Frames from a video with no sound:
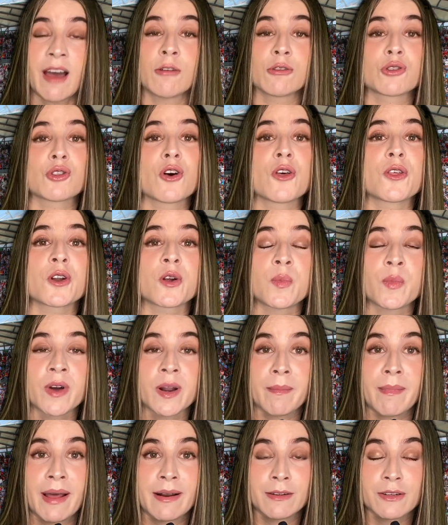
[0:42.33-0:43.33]
Autódromo
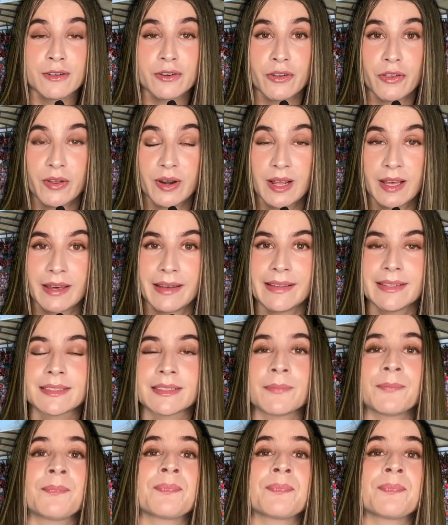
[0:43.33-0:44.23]
Hermano Rodríguez,